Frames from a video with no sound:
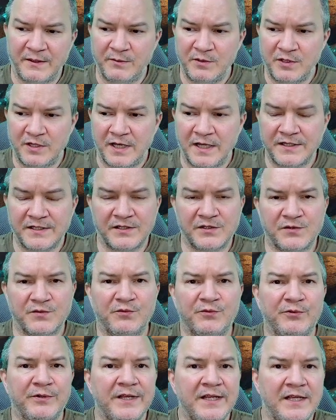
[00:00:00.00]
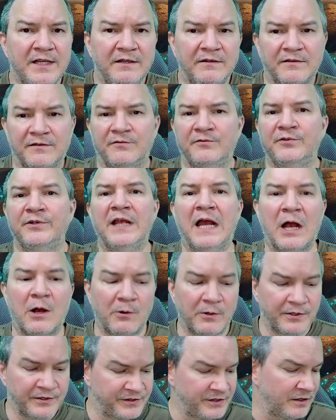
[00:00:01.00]
You can't just read 3
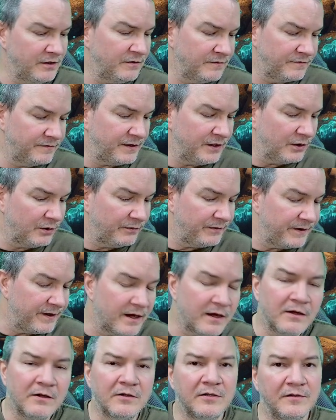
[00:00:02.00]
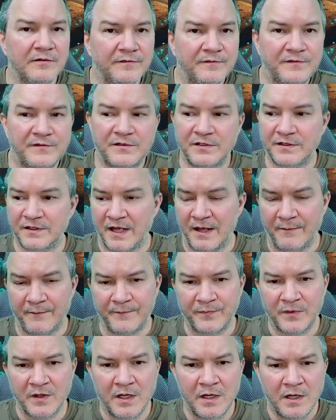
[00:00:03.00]
hours of narrative to them.
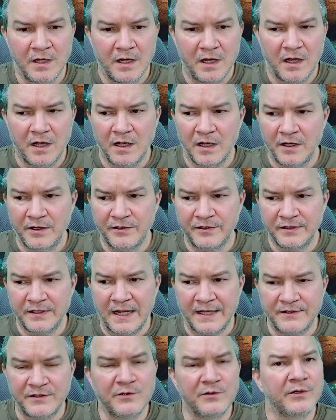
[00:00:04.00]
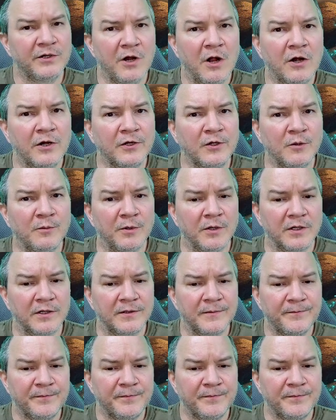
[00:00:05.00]
You're not doing an audiobook.